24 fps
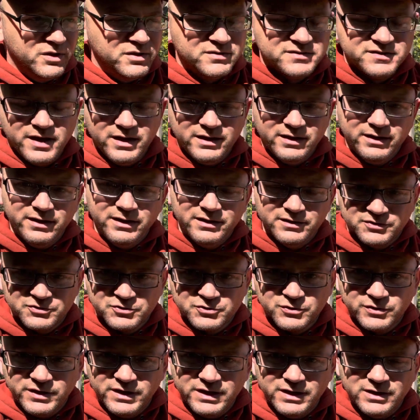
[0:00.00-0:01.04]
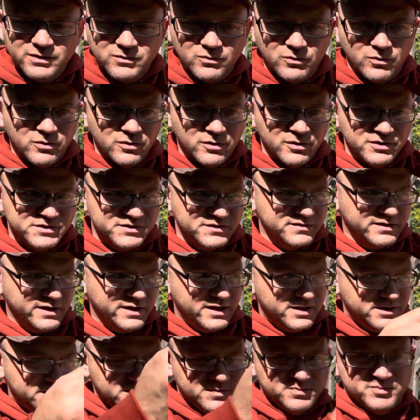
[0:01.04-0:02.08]
it's hanging in a tree or just
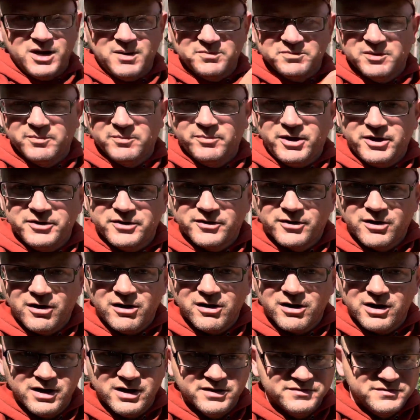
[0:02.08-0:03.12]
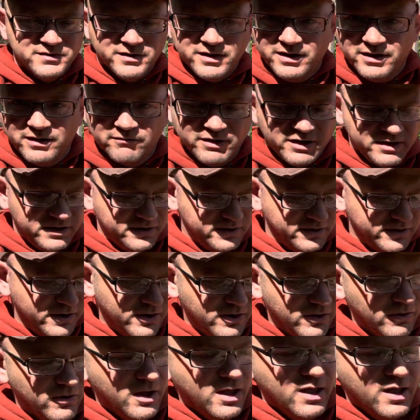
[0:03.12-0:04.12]
kind of just propped up on your car as you're getting ready to go.